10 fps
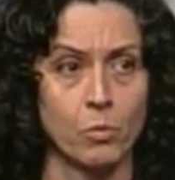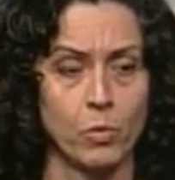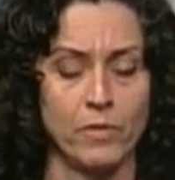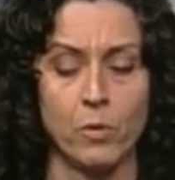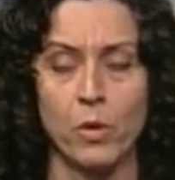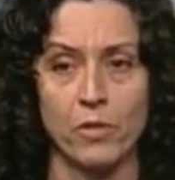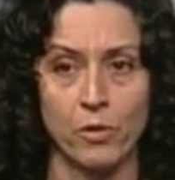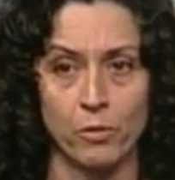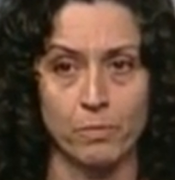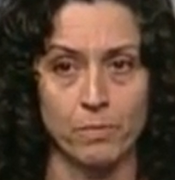even when
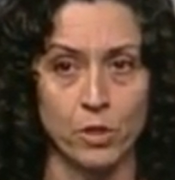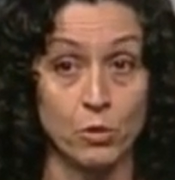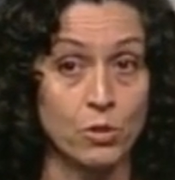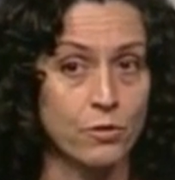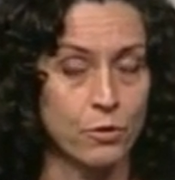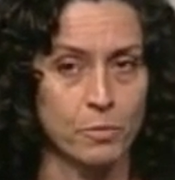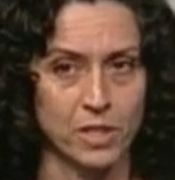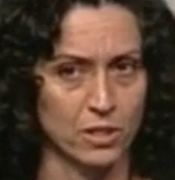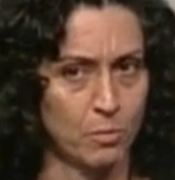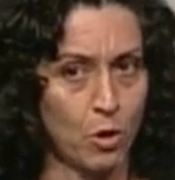they're used for
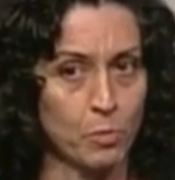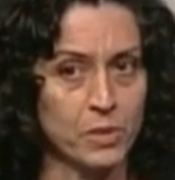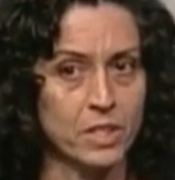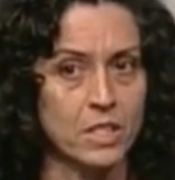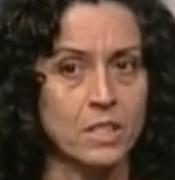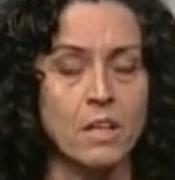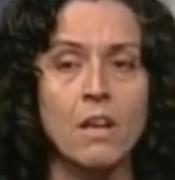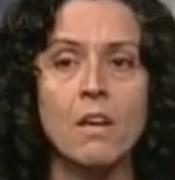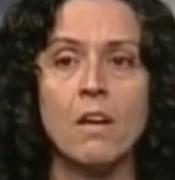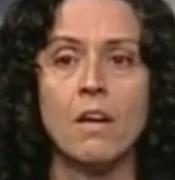domestic purposes.
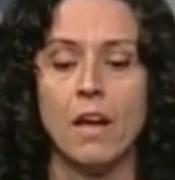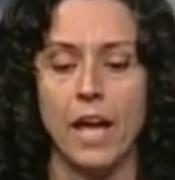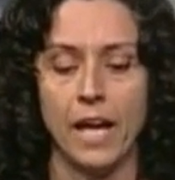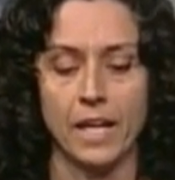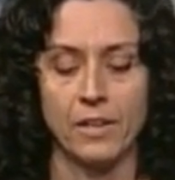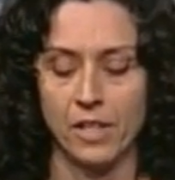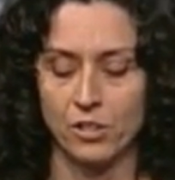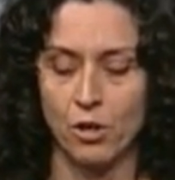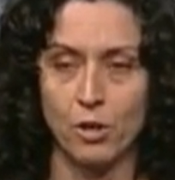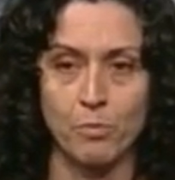And they
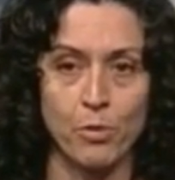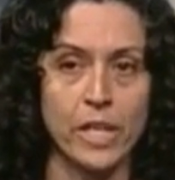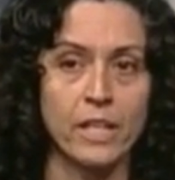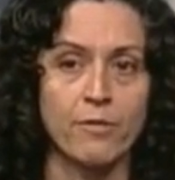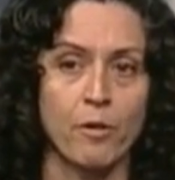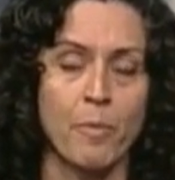started breeding for